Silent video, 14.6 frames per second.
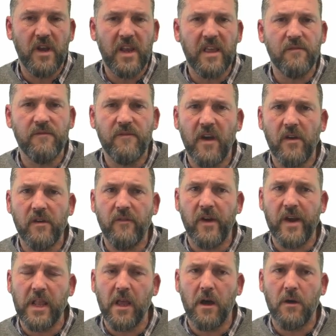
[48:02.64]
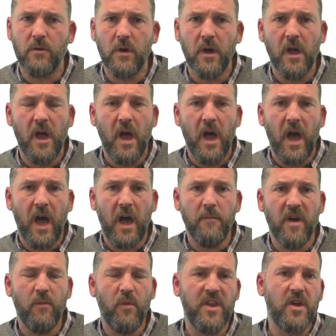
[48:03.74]
is very low.
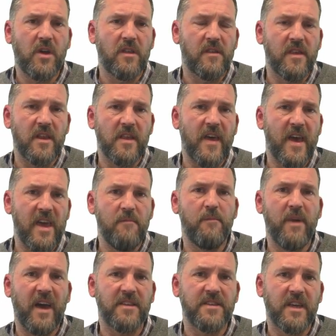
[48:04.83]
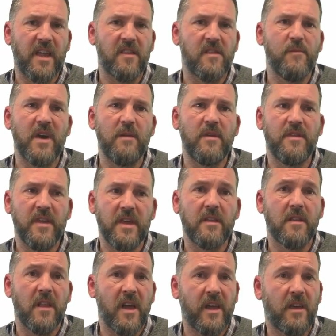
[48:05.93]
And when you consider that impact against maybe things
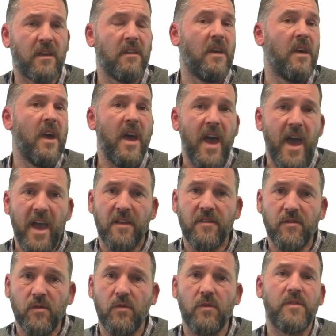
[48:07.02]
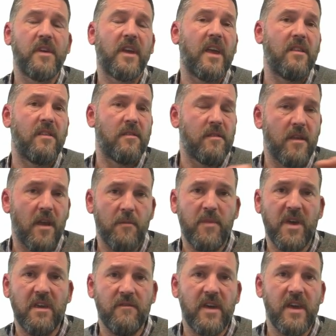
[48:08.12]
like air source, against
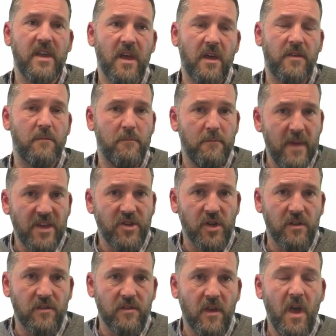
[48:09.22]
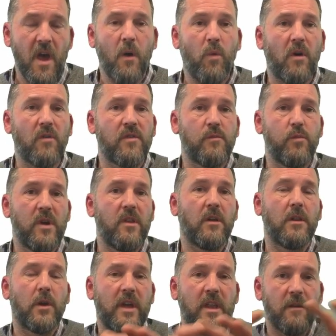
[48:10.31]
PV and other measures, whilst we're not
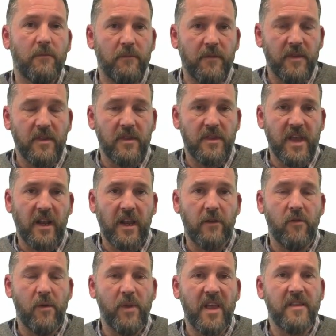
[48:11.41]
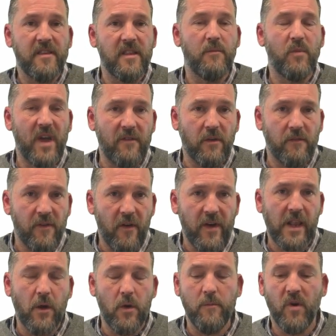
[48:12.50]
looking at technically replacing them, we have a very
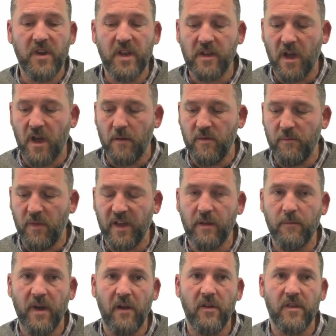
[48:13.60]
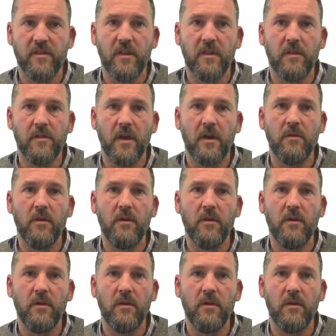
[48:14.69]
low embodied carbon by comparison. So